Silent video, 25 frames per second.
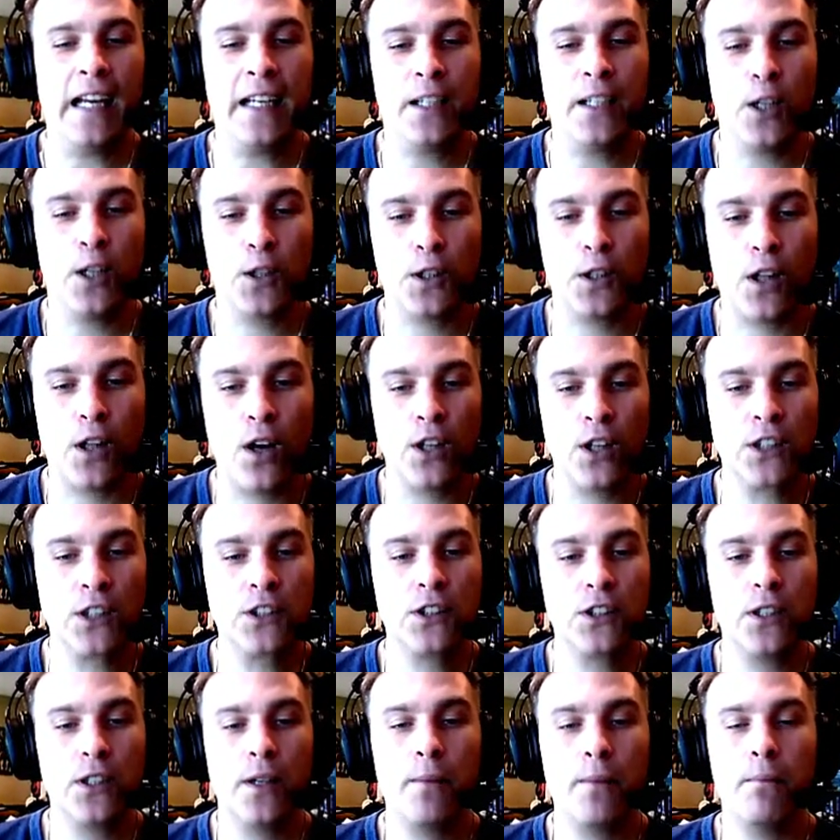in the
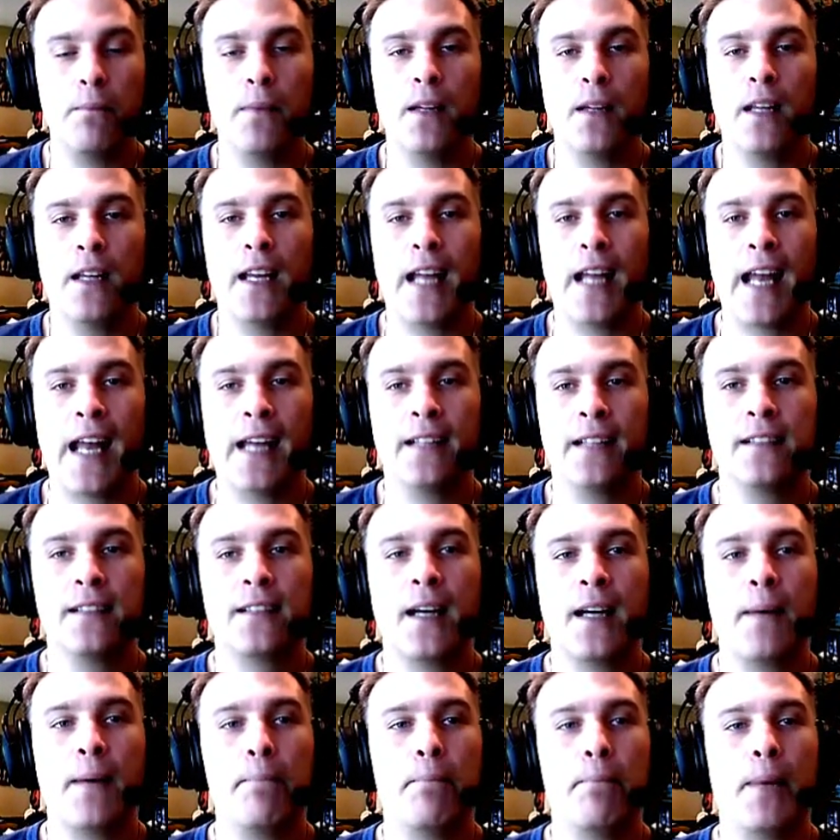long term
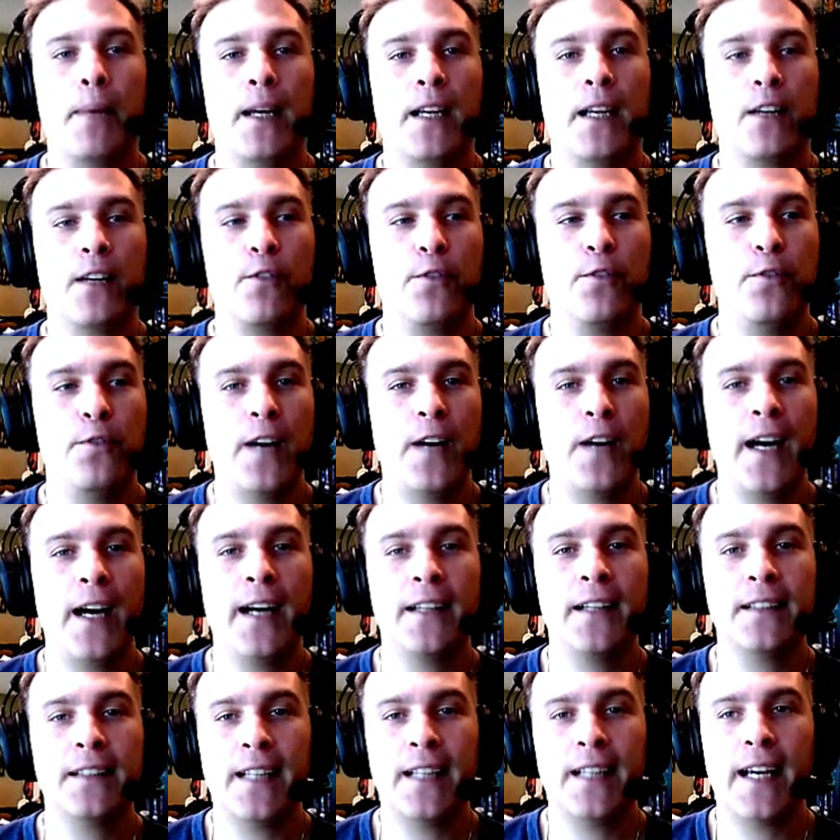ends up being
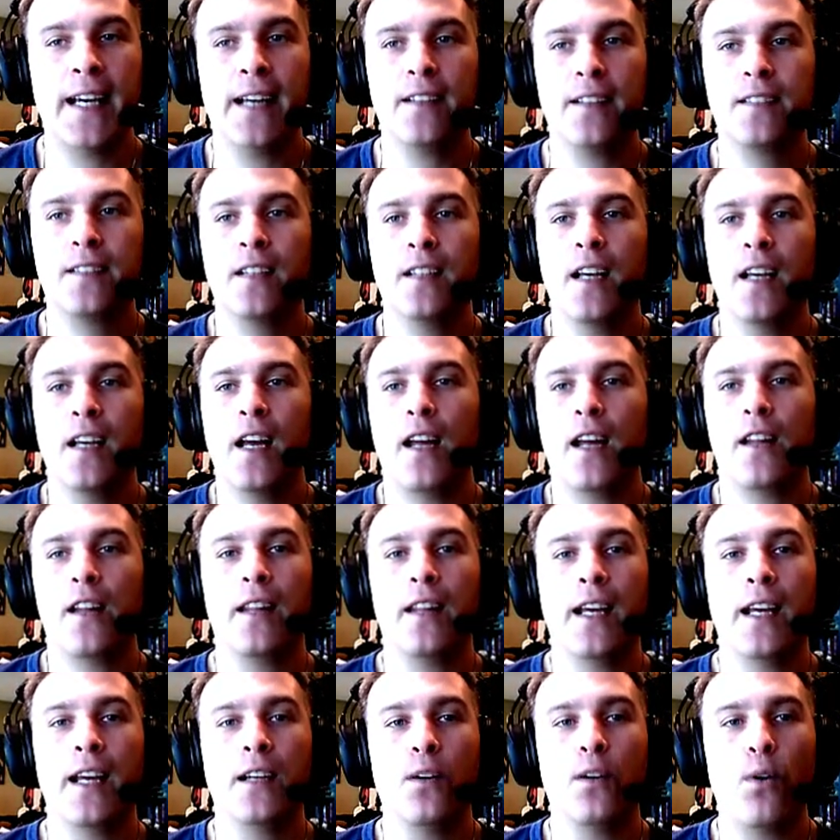far less
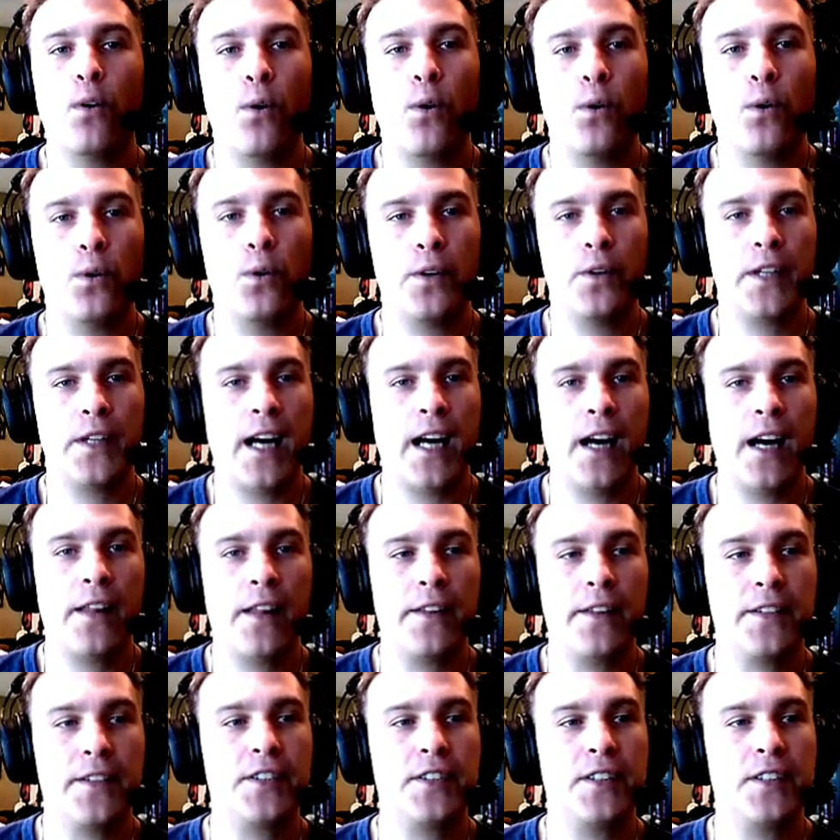than all the
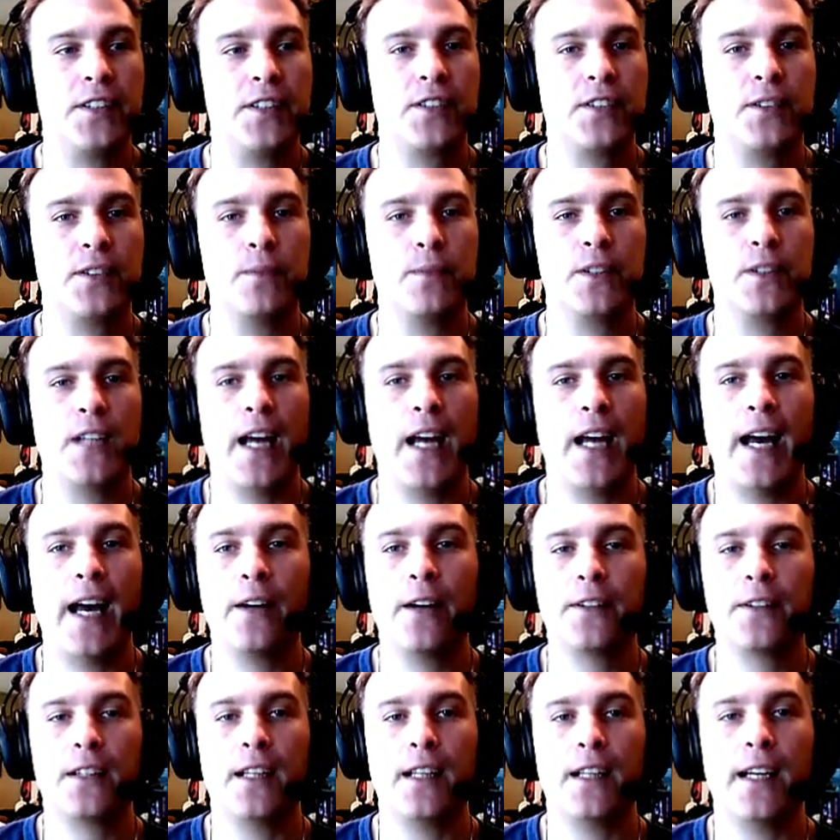other systems
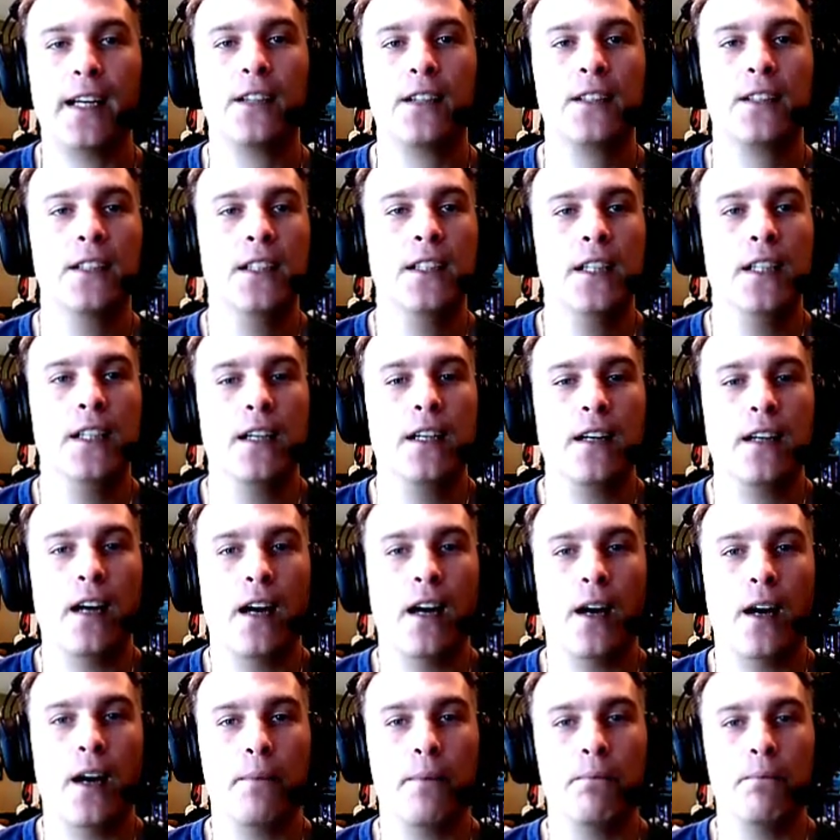out there.
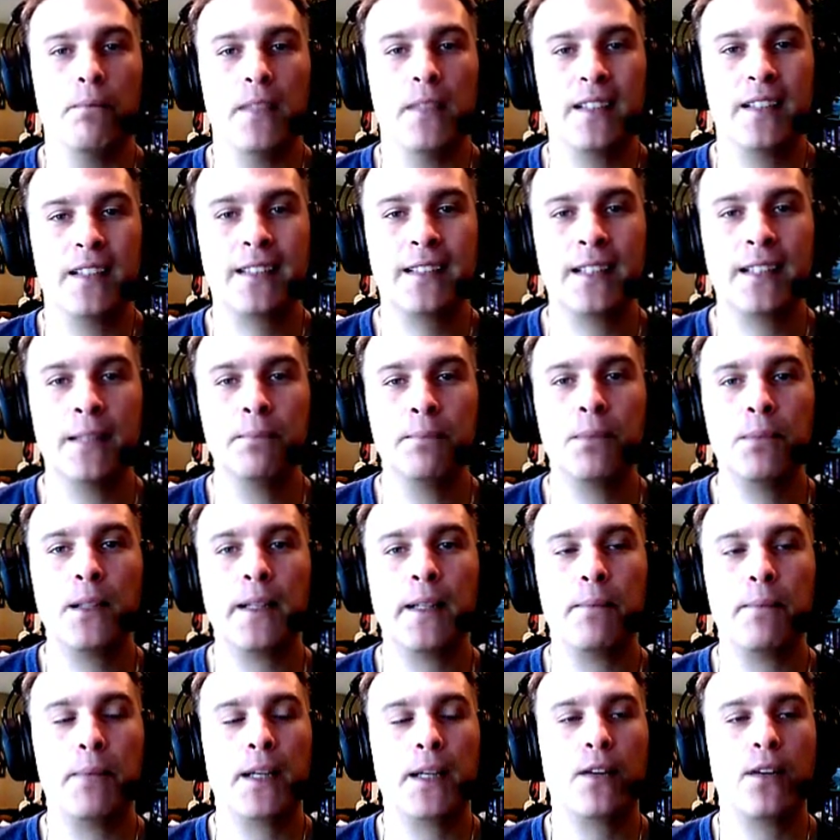
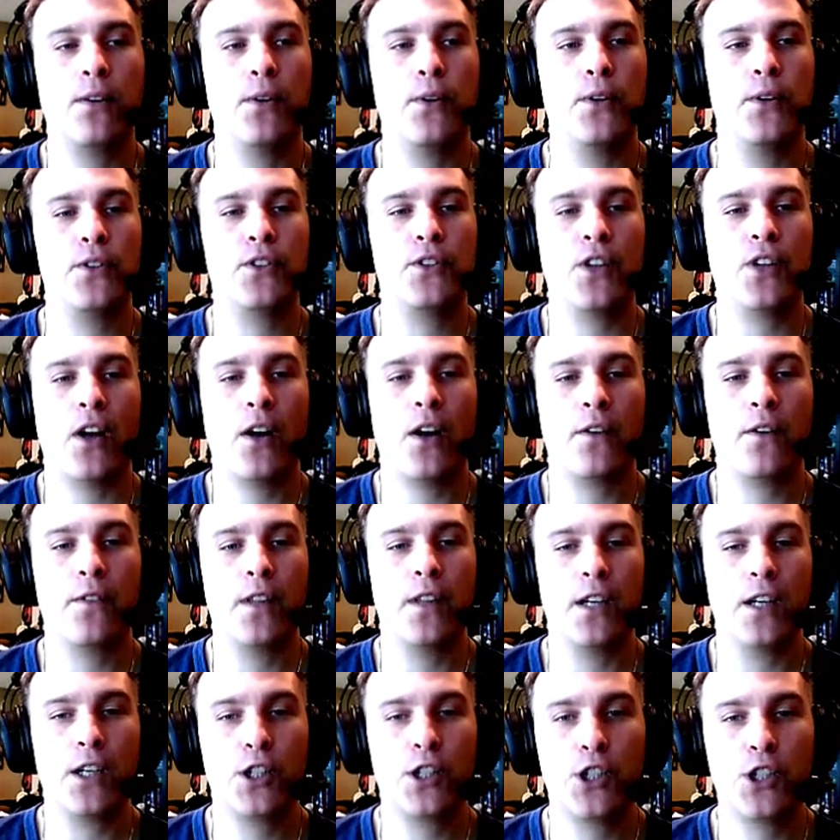Simply because
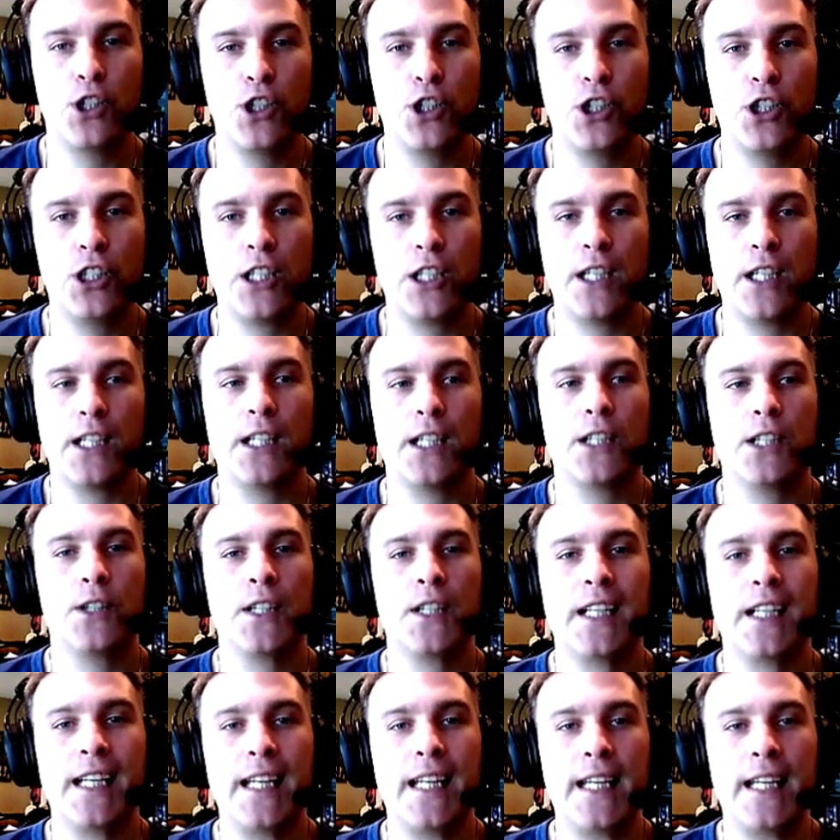of their
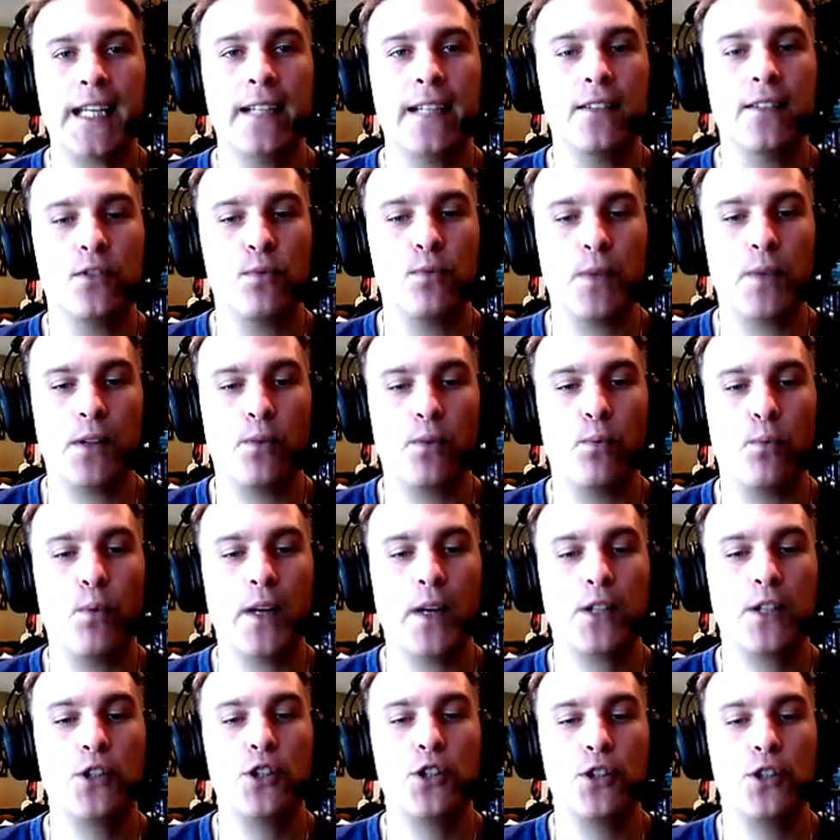sheer ease with
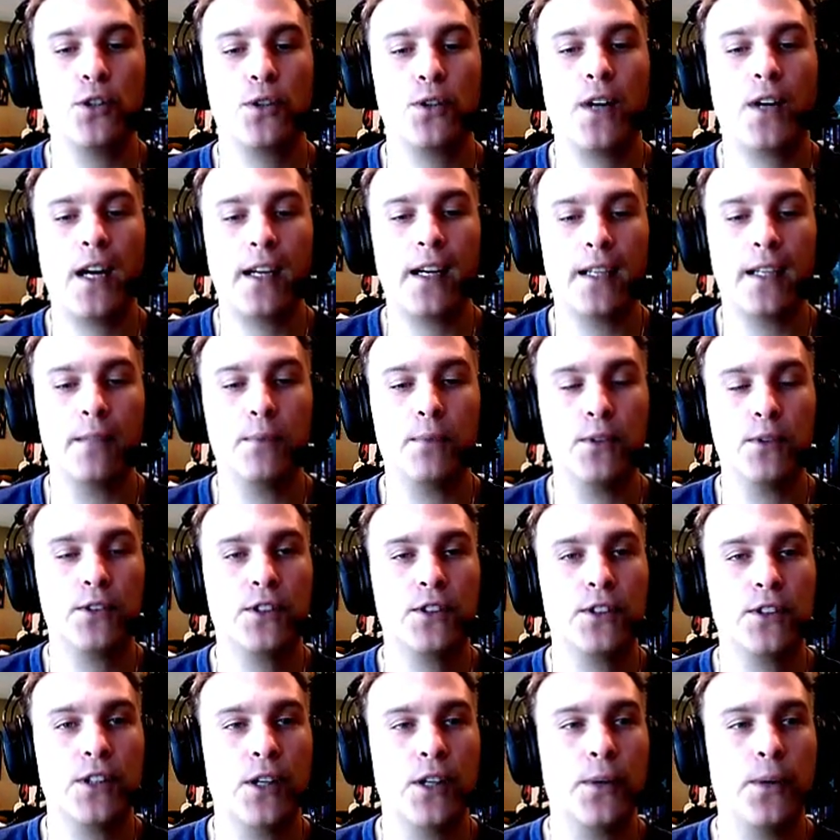which you're able
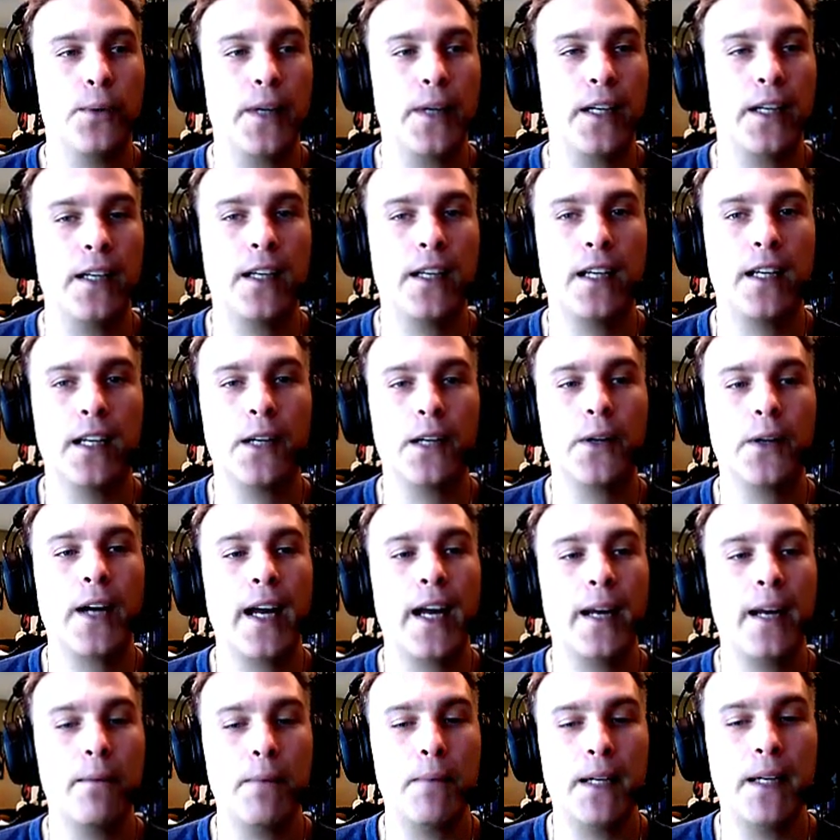to go in
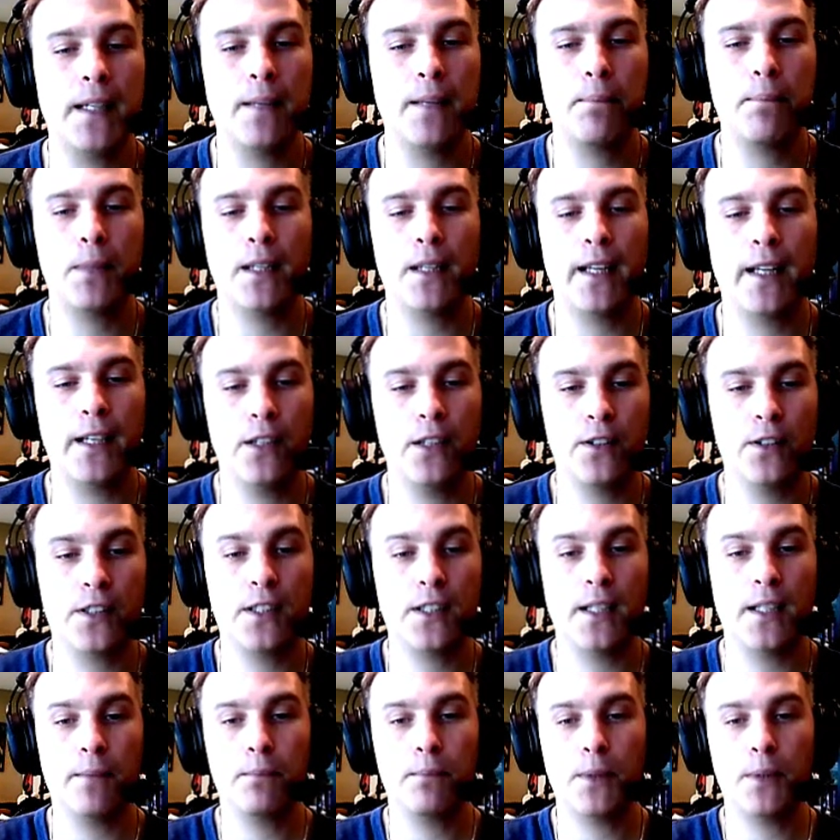here and manipulate your
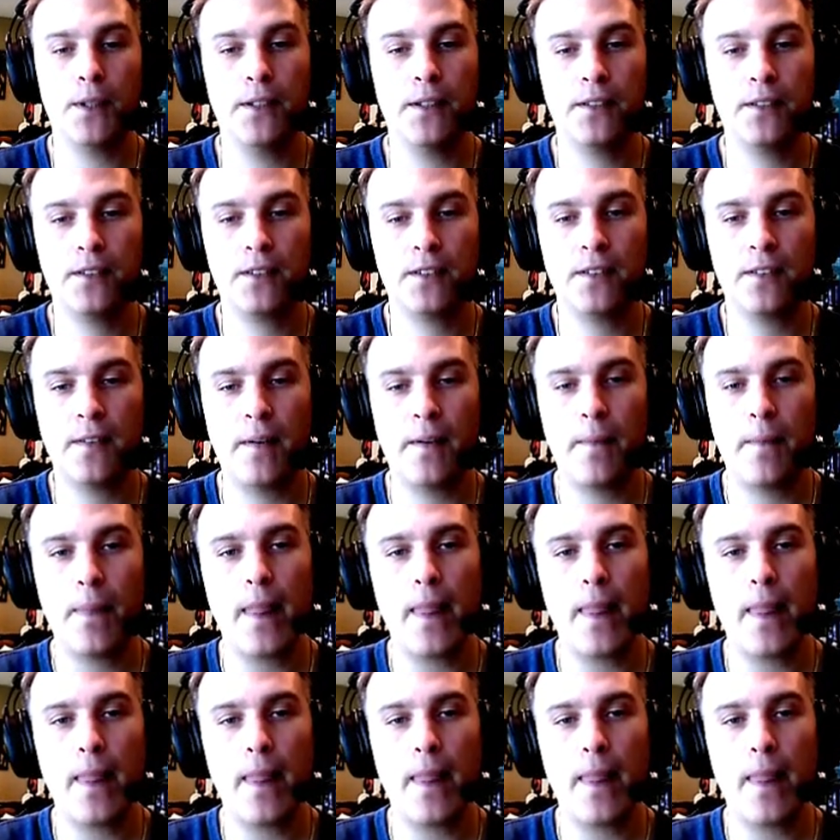templates.